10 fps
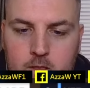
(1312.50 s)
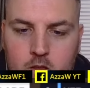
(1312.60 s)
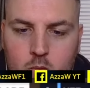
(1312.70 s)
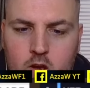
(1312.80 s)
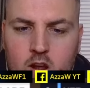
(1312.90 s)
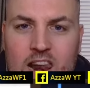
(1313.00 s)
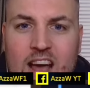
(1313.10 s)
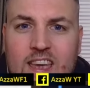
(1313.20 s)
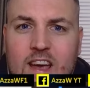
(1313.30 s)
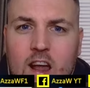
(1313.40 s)
We are
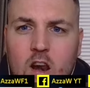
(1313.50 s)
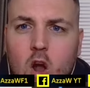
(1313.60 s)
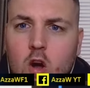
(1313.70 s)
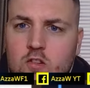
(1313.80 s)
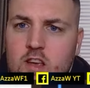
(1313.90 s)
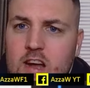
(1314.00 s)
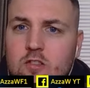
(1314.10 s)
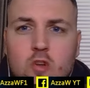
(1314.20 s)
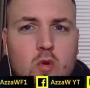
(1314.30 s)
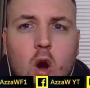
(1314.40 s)
lagging a lot here.
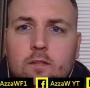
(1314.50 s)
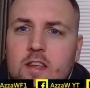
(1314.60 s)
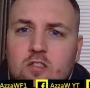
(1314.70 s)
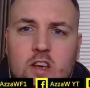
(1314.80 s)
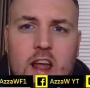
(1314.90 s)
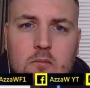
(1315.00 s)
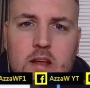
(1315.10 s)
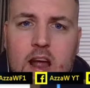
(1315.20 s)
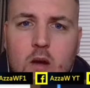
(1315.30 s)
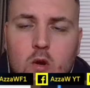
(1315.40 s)
Do not disconnect me
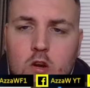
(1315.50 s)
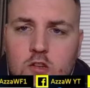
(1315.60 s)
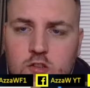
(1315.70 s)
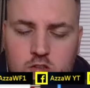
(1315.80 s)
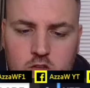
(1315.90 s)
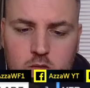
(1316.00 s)
now, Hutch.